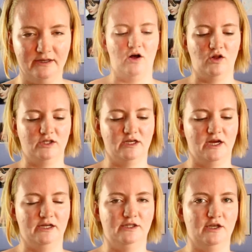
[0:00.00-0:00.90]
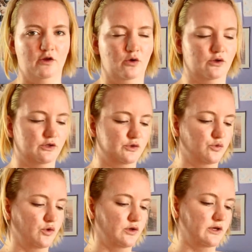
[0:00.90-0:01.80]
Ulta
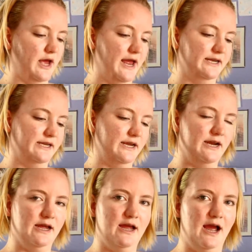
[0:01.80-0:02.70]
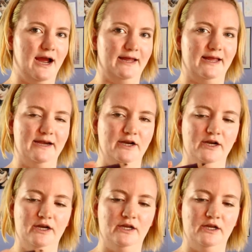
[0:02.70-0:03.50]
dual-ended eyeliner.